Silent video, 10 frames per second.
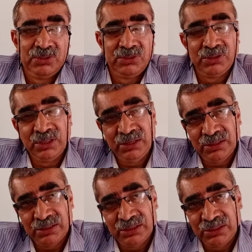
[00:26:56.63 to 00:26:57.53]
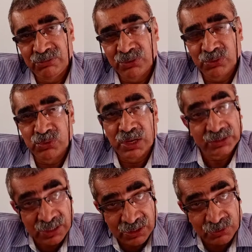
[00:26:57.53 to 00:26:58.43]
then it will go to
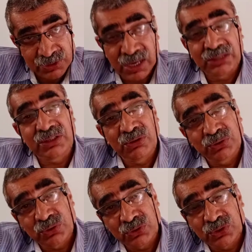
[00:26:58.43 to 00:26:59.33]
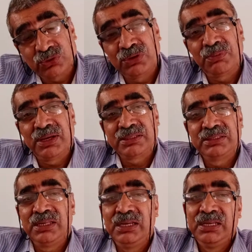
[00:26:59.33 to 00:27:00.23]
other house. Other house also should pass
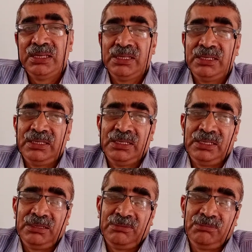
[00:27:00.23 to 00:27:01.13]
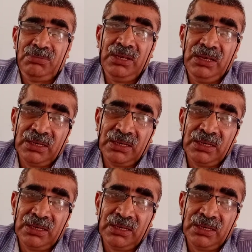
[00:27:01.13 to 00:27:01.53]
the bill